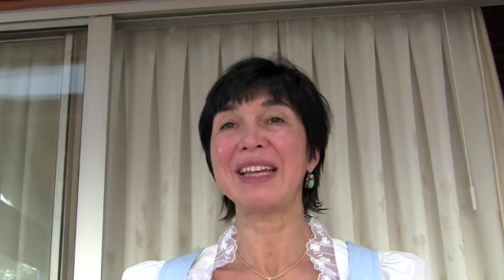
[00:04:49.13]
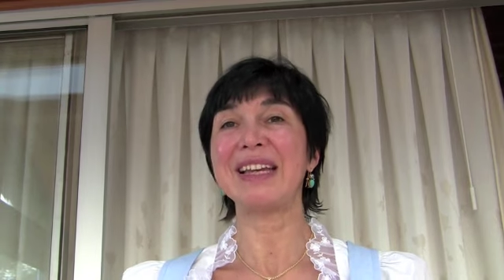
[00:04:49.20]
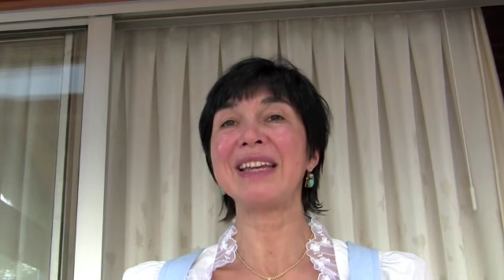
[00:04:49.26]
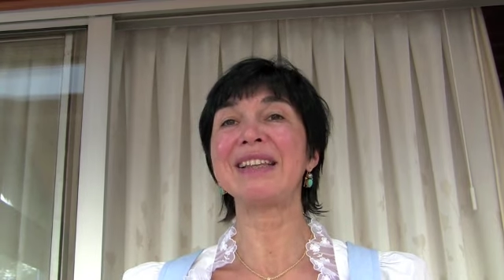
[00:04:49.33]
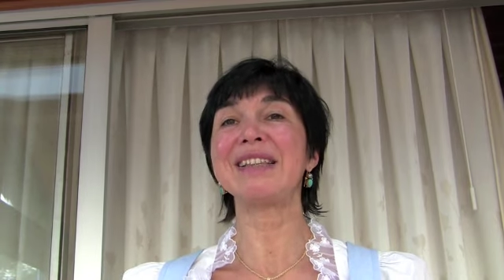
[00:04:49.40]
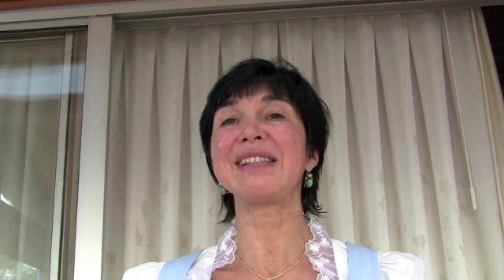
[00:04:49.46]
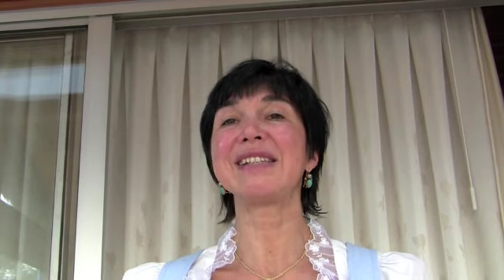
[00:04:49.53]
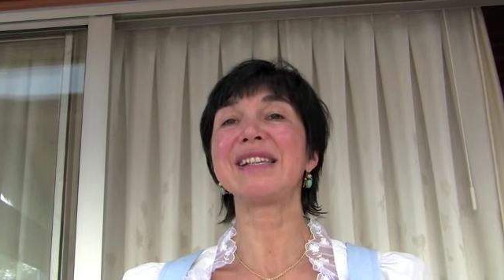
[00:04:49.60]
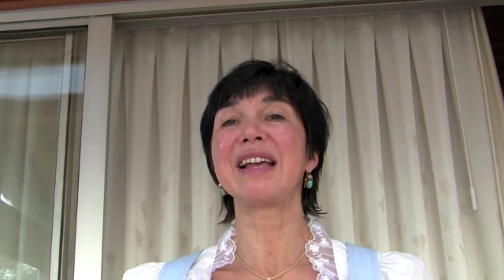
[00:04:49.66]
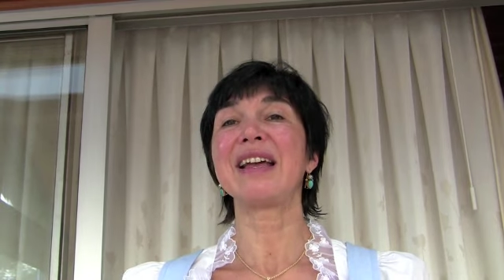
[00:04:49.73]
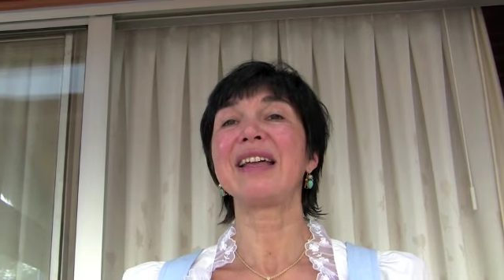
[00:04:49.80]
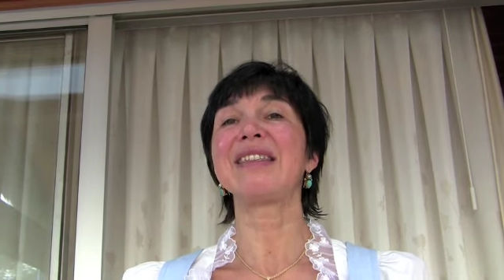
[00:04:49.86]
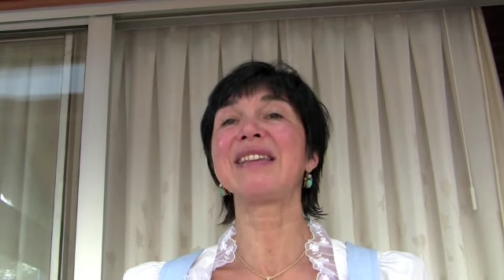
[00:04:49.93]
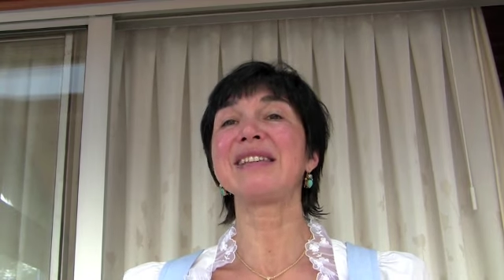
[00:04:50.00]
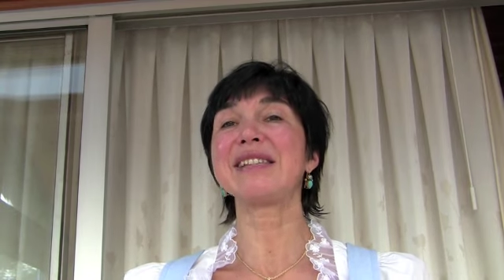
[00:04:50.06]
It's
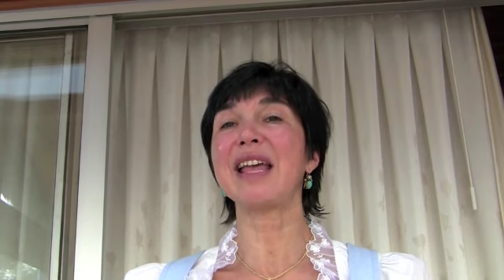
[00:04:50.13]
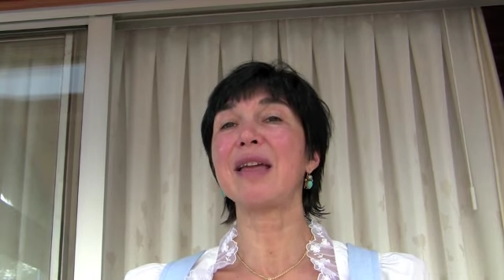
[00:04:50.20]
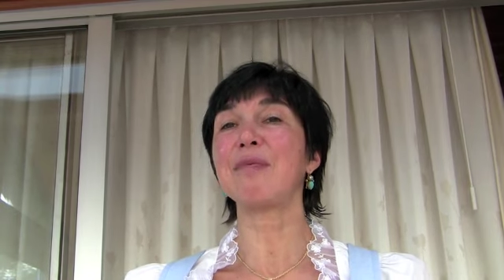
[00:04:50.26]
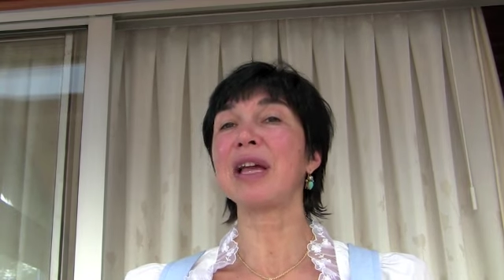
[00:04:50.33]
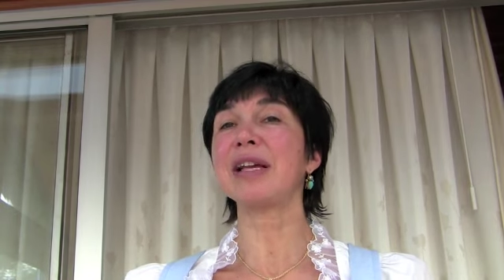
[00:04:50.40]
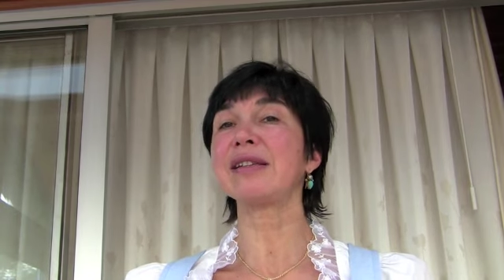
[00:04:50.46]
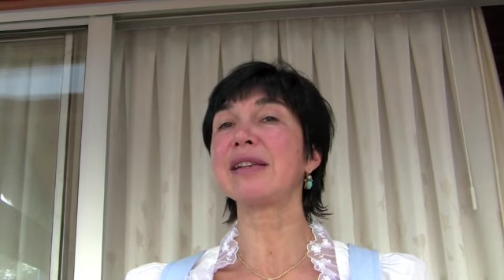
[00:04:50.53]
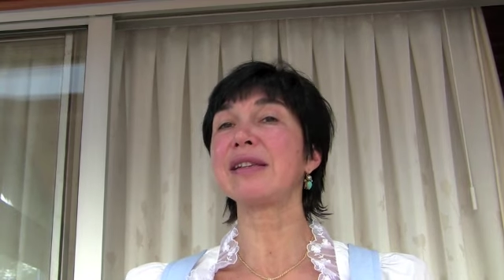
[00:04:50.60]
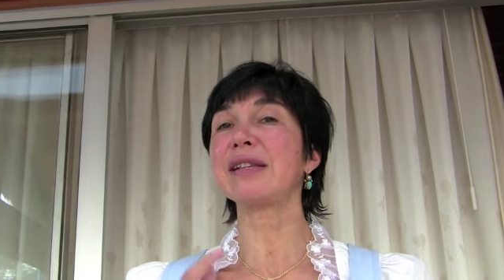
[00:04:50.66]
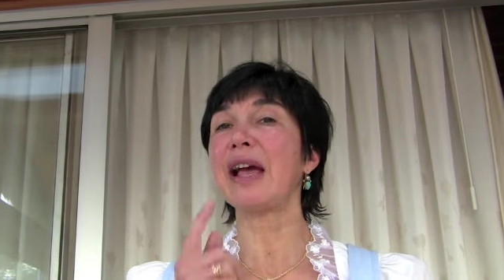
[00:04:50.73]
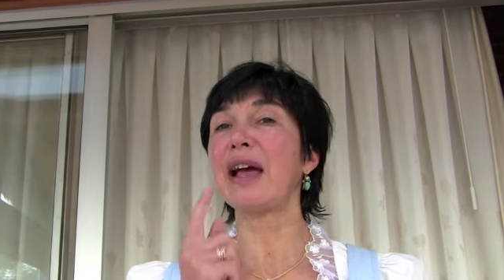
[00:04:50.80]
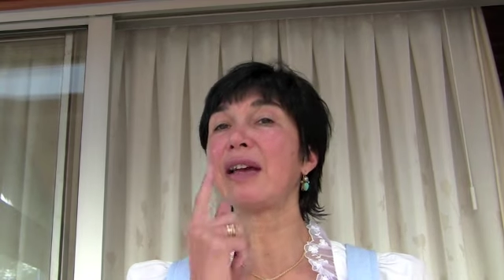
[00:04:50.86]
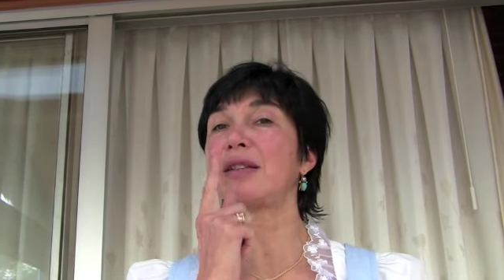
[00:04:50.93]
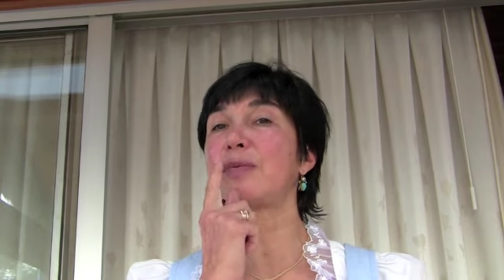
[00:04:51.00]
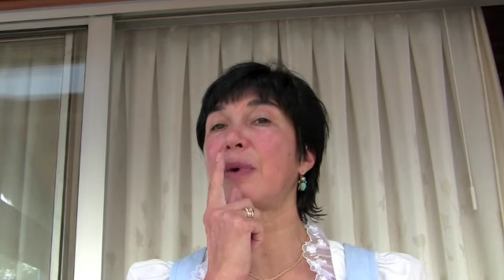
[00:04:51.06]
the same
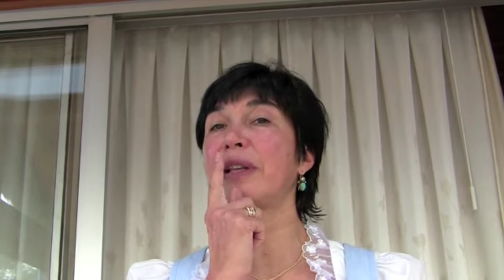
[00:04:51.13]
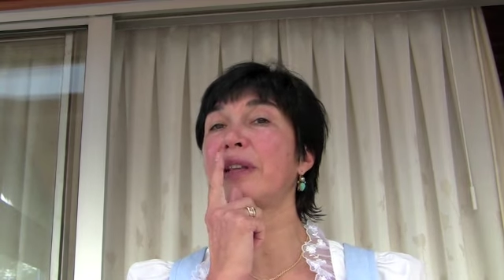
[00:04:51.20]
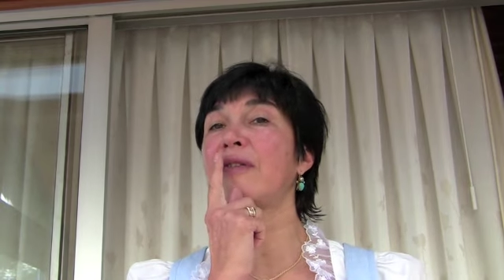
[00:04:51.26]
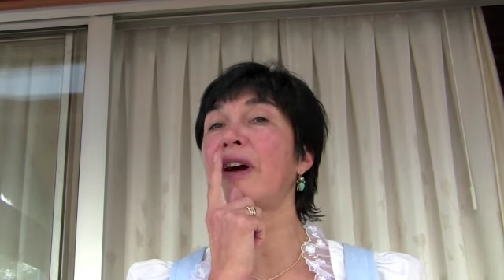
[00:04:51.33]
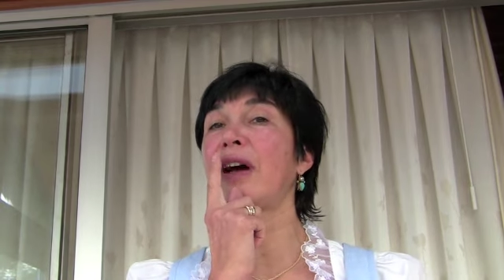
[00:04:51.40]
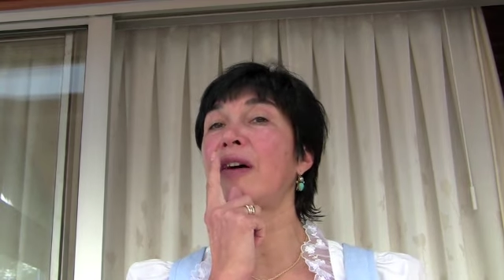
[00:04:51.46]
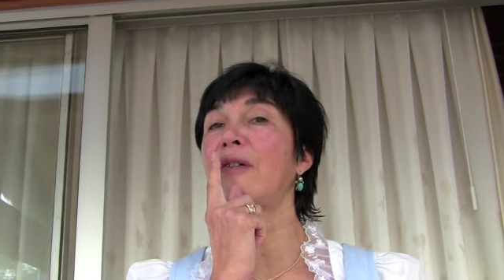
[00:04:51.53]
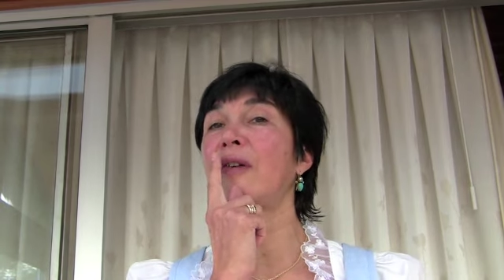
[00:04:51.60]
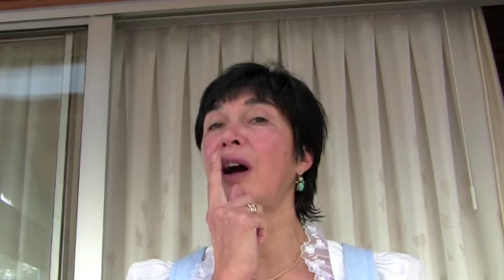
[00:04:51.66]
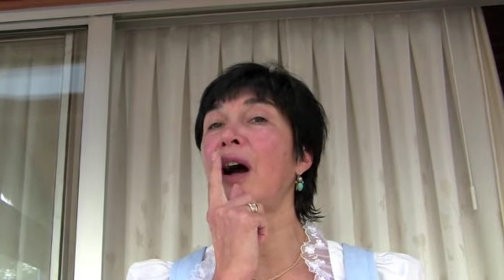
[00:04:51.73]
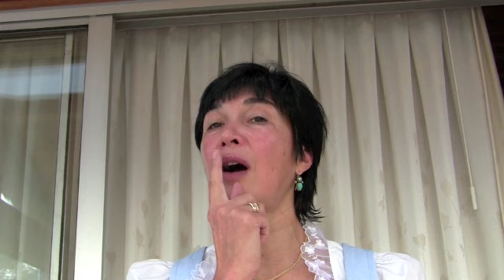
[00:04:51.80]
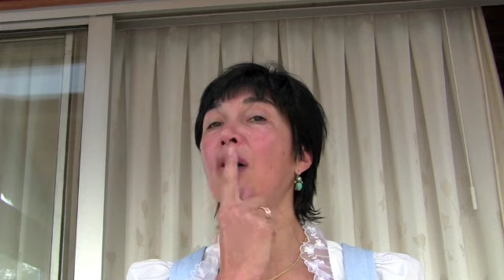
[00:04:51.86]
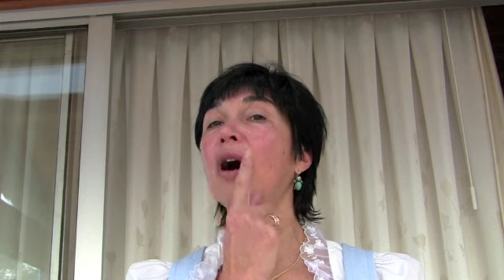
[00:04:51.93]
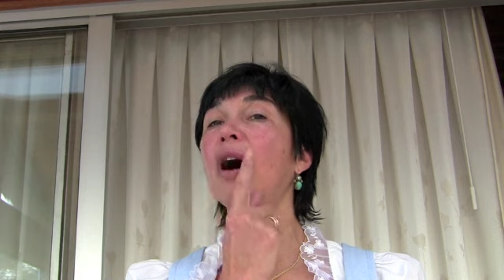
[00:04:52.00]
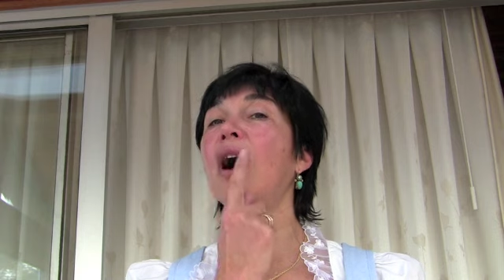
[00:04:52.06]
exercise, but
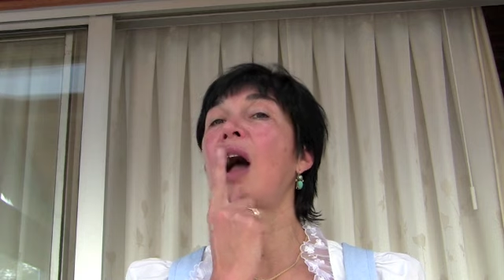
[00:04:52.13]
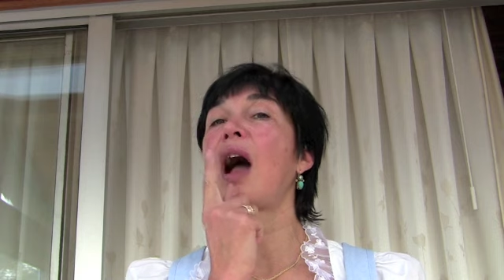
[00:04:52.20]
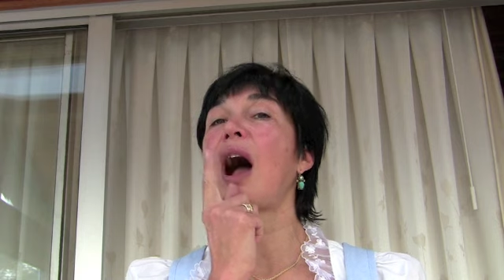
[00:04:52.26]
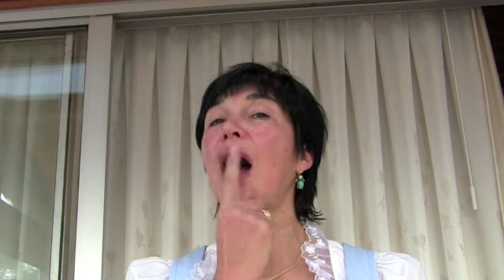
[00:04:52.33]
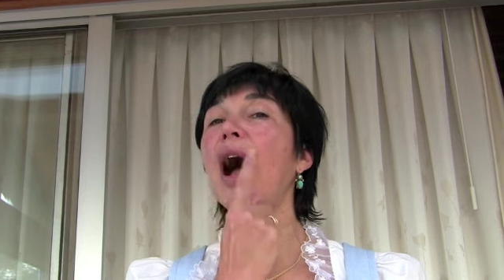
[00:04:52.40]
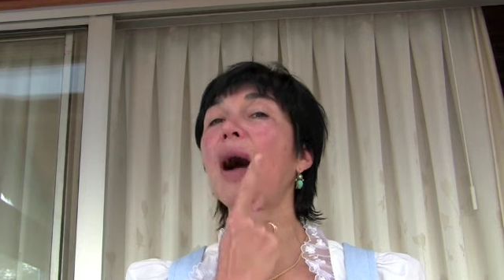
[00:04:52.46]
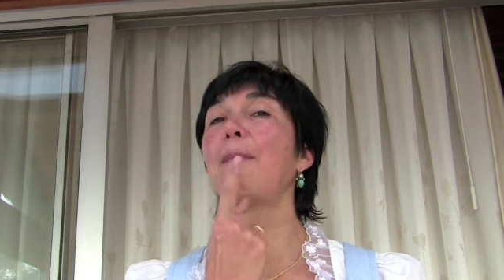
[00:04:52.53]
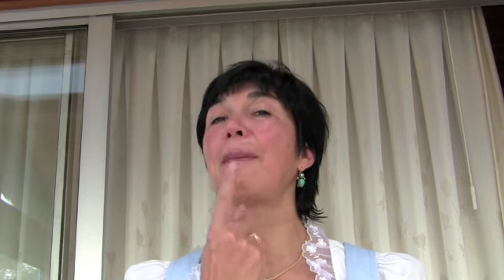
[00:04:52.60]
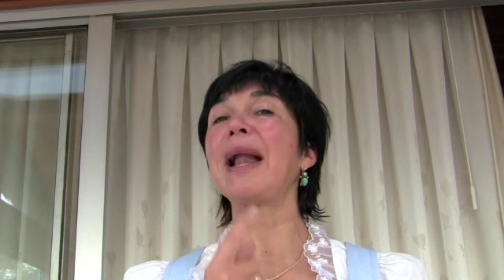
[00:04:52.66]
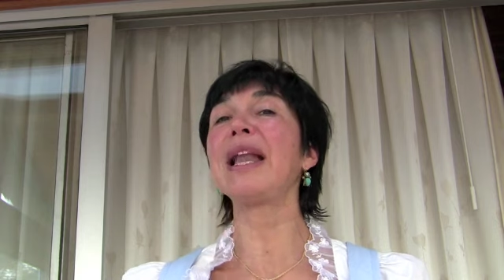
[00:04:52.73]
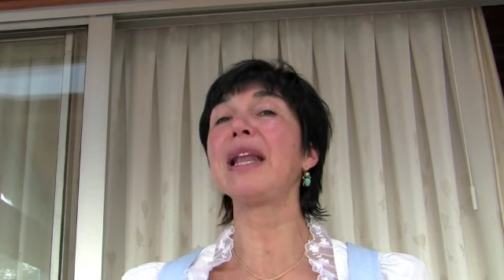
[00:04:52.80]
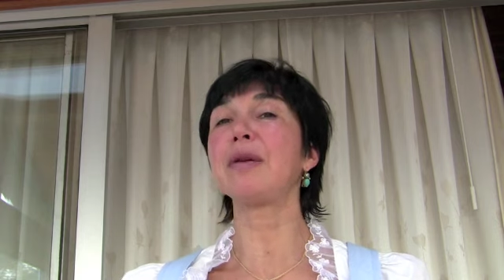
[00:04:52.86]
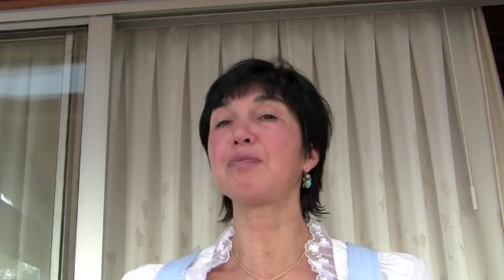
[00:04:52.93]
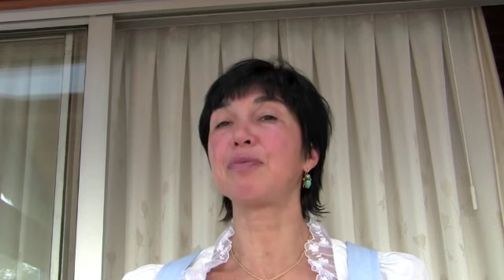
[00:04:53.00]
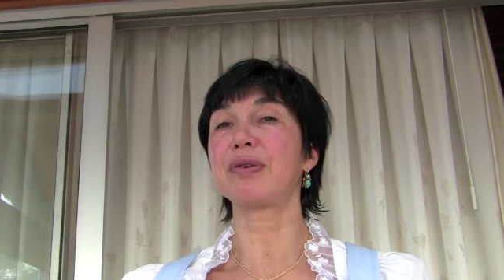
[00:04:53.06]
our upper
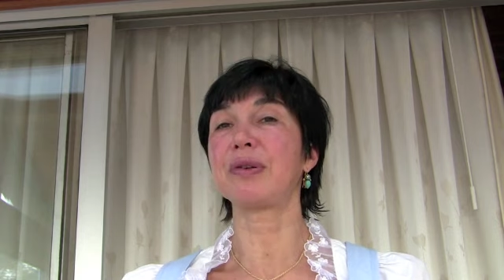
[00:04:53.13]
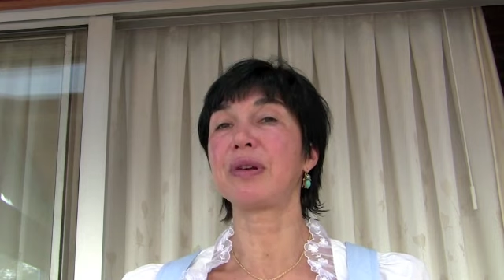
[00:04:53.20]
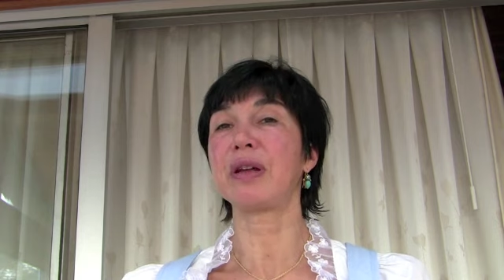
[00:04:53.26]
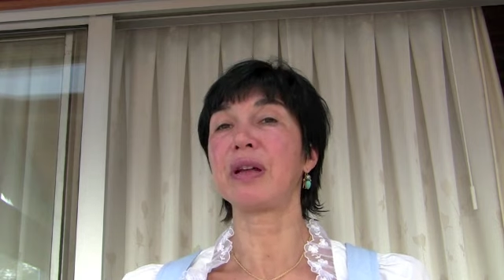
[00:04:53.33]
lip